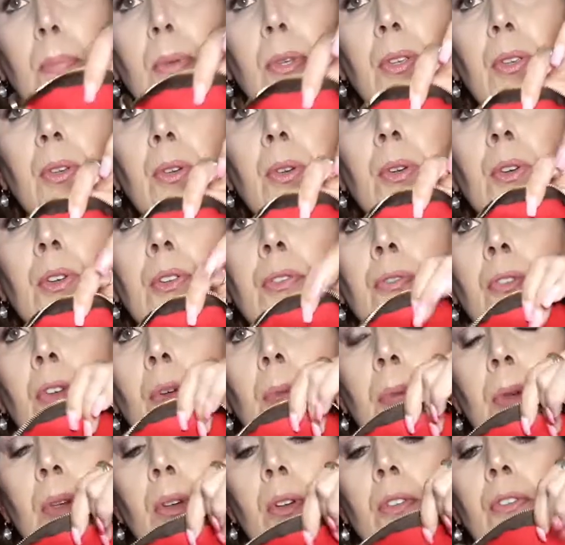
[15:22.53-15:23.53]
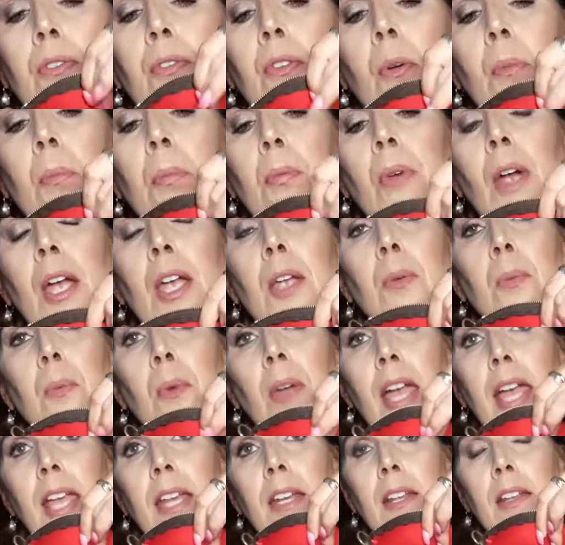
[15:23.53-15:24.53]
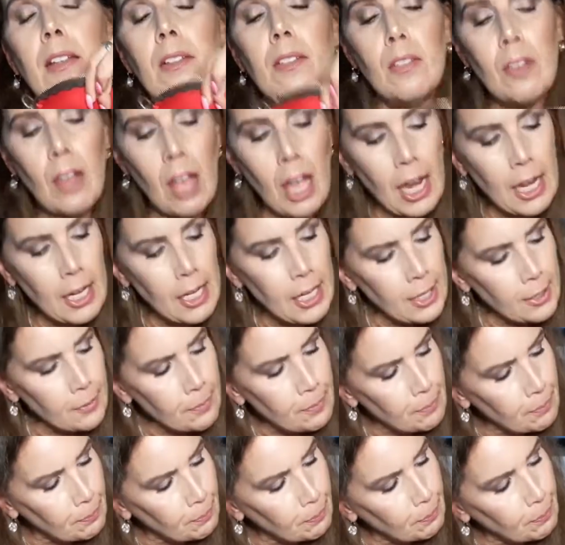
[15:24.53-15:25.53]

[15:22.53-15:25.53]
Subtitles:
beautiful, beautiful bright red lining.